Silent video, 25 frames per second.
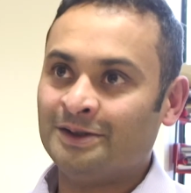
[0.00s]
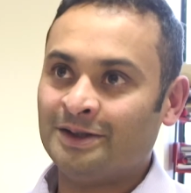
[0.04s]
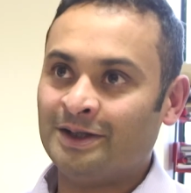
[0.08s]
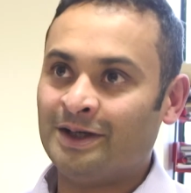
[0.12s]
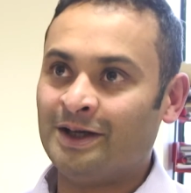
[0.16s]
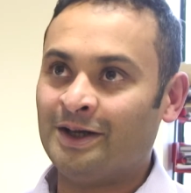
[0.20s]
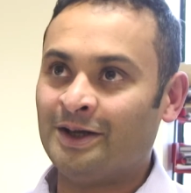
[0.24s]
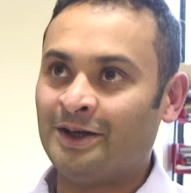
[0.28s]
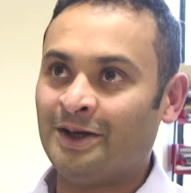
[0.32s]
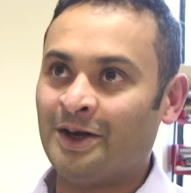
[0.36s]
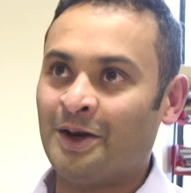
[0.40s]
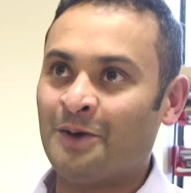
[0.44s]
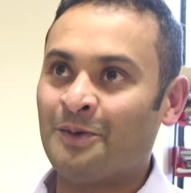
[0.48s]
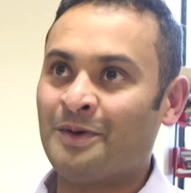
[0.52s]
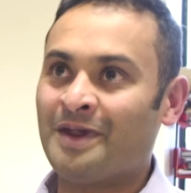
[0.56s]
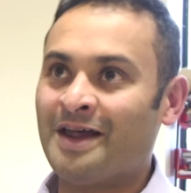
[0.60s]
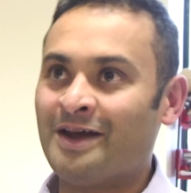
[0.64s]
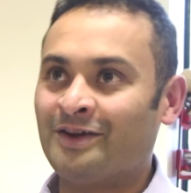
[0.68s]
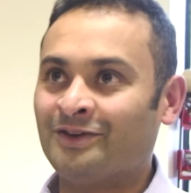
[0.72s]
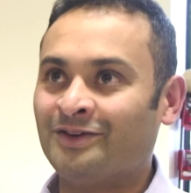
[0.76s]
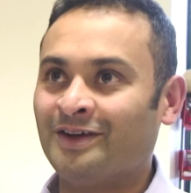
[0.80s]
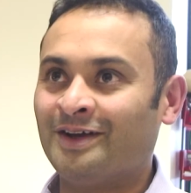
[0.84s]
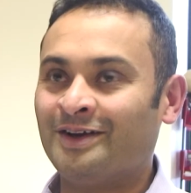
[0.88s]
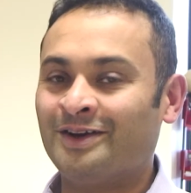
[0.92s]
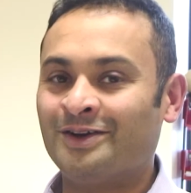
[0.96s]

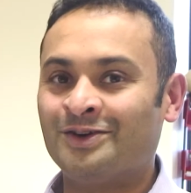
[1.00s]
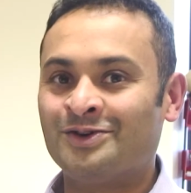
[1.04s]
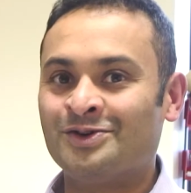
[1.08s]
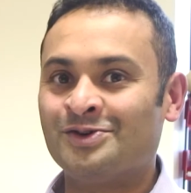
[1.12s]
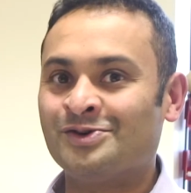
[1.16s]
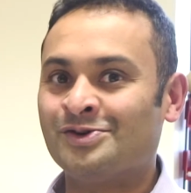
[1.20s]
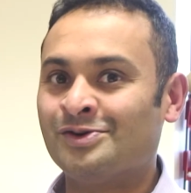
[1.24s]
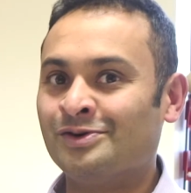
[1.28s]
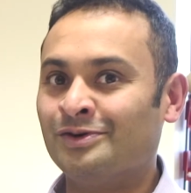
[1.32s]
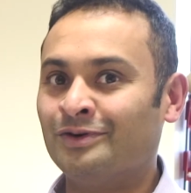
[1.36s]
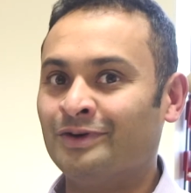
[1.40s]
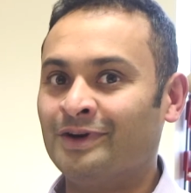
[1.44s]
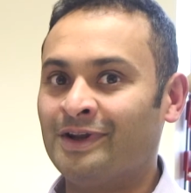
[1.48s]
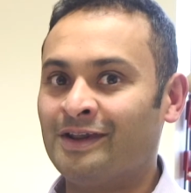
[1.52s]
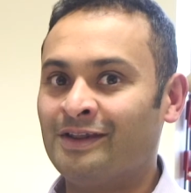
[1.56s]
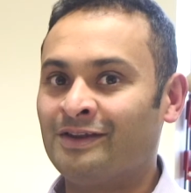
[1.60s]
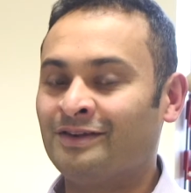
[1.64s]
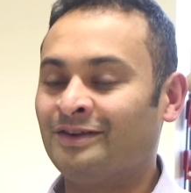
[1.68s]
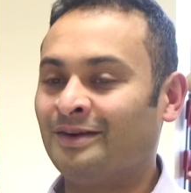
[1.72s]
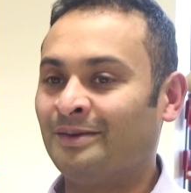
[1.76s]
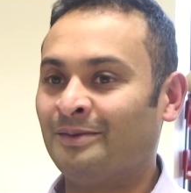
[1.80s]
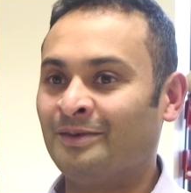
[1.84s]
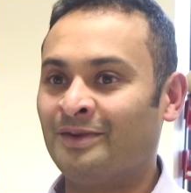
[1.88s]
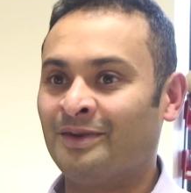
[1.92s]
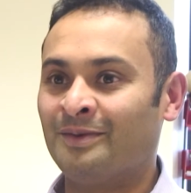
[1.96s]
without sounding too corny, the
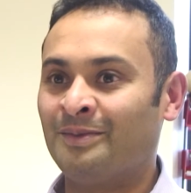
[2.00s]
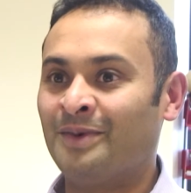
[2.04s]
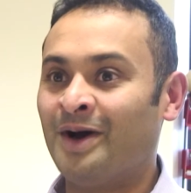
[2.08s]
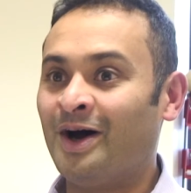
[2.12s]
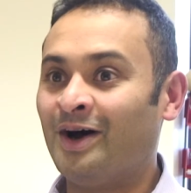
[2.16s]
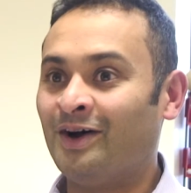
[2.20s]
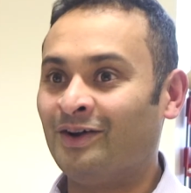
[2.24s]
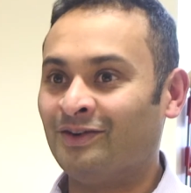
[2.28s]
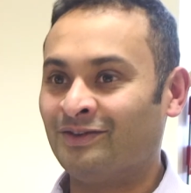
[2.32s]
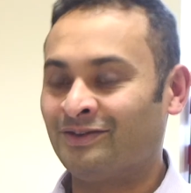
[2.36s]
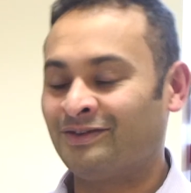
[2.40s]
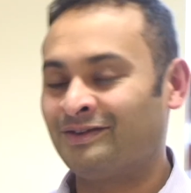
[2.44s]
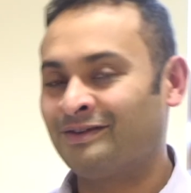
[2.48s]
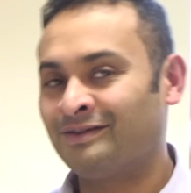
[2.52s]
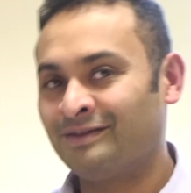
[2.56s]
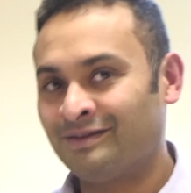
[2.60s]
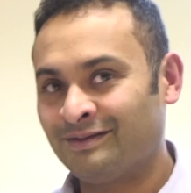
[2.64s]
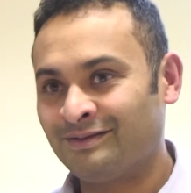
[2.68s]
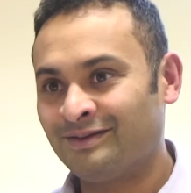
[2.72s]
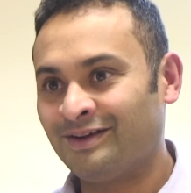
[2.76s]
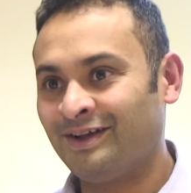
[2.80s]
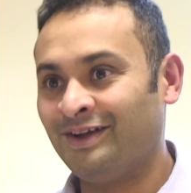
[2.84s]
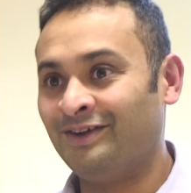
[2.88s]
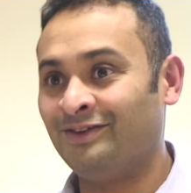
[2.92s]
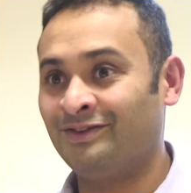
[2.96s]
sum of the parts
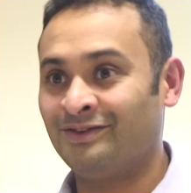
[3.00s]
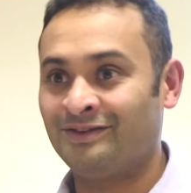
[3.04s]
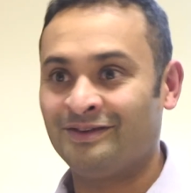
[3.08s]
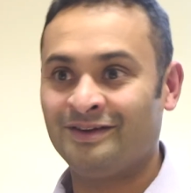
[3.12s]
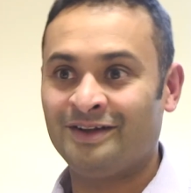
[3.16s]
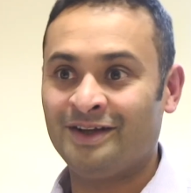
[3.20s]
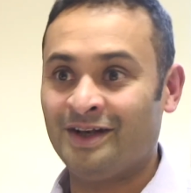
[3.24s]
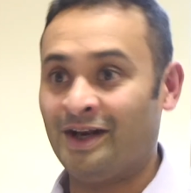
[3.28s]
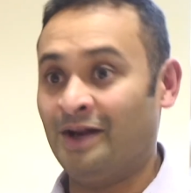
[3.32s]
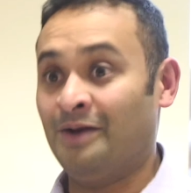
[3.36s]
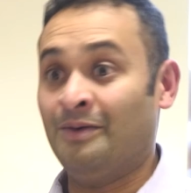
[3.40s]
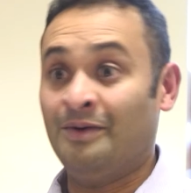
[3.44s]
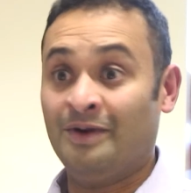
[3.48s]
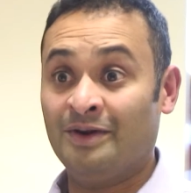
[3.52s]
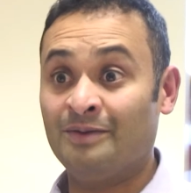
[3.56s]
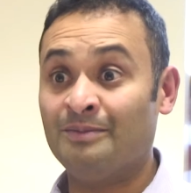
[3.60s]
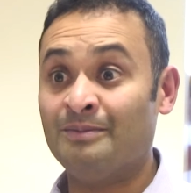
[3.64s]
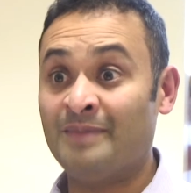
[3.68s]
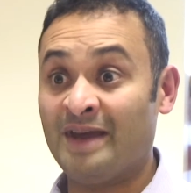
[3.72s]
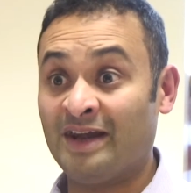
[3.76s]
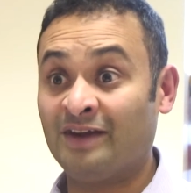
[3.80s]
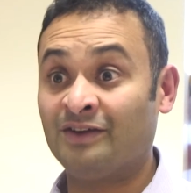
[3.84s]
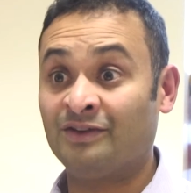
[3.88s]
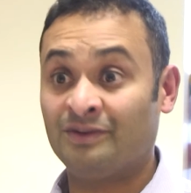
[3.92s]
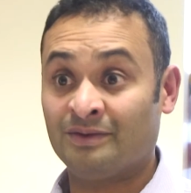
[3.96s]

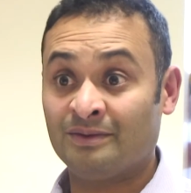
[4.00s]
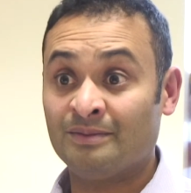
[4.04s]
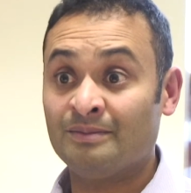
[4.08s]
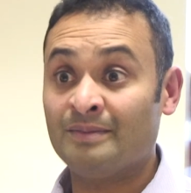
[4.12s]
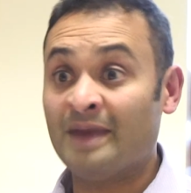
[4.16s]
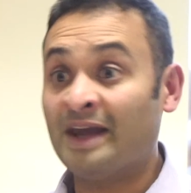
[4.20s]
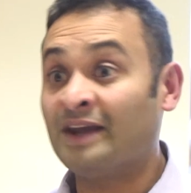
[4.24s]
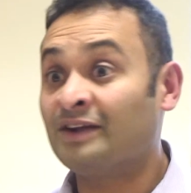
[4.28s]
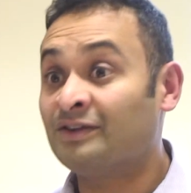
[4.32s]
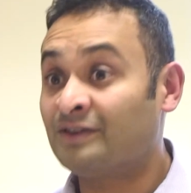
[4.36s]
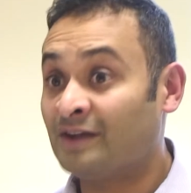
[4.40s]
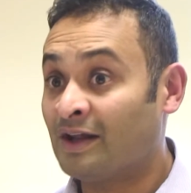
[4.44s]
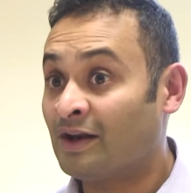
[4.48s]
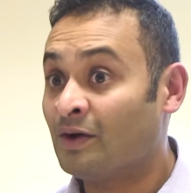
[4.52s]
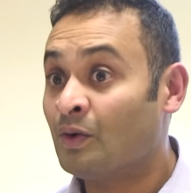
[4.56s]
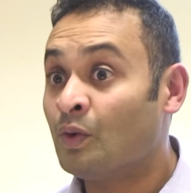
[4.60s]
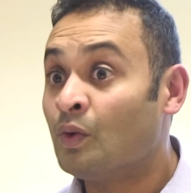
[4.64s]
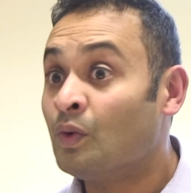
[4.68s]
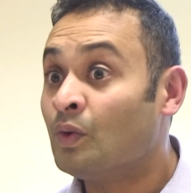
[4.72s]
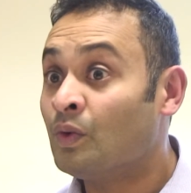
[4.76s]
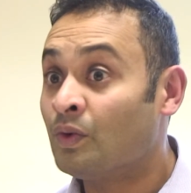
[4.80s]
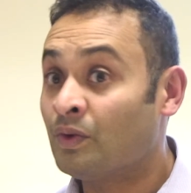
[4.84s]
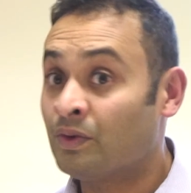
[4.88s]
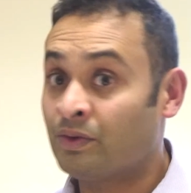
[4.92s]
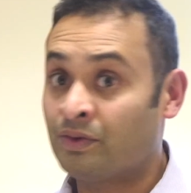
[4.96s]
makes it
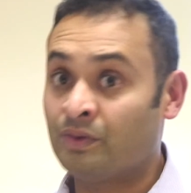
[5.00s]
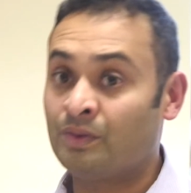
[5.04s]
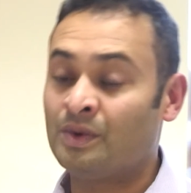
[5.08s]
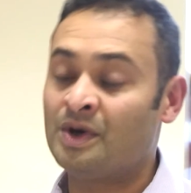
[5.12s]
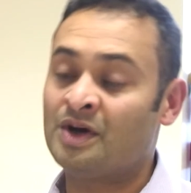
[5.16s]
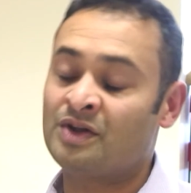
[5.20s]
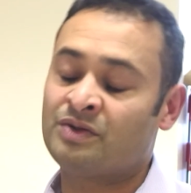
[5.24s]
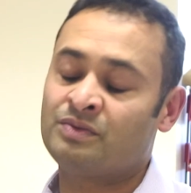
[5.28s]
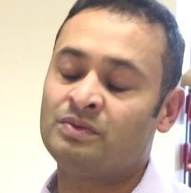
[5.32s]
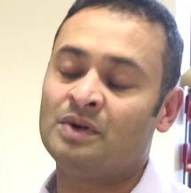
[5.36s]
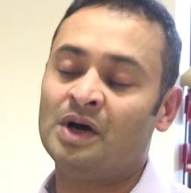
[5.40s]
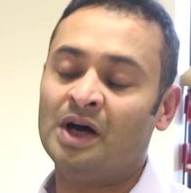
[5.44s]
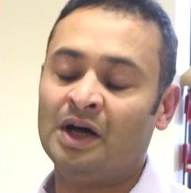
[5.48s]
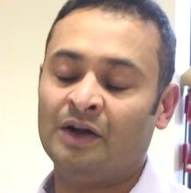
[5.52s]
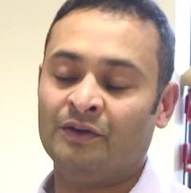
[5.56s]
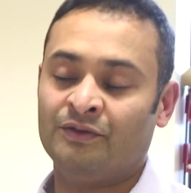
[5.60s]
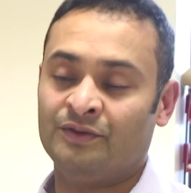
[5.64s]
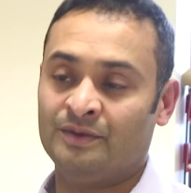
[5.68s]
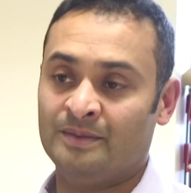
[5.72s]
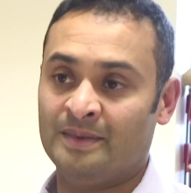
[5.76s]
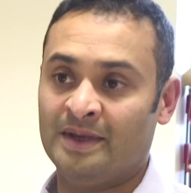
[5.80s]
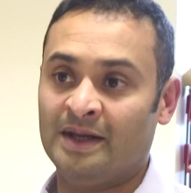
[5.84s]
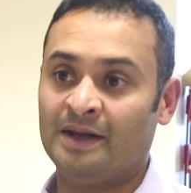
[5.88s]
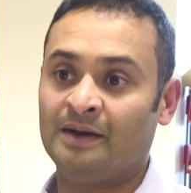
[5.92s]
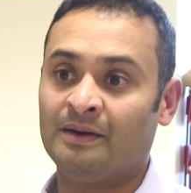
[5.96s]
all worthwhile
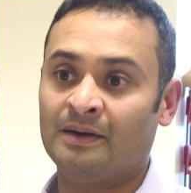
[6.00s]
for me.